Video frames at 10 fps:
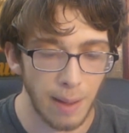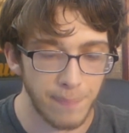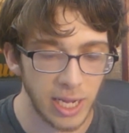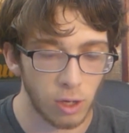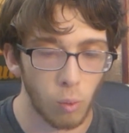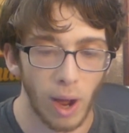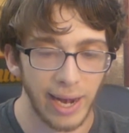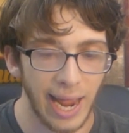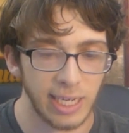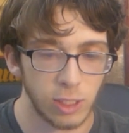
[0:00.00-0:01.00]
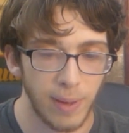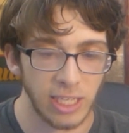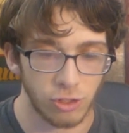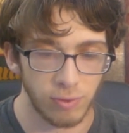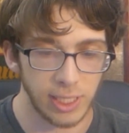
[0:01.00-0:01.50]
being quite at his
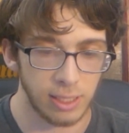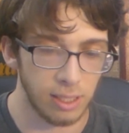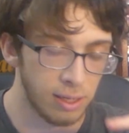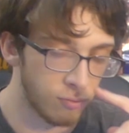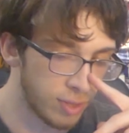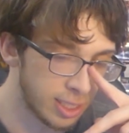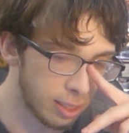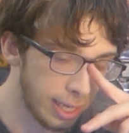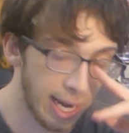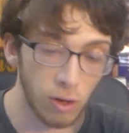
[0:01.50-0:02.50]
best recently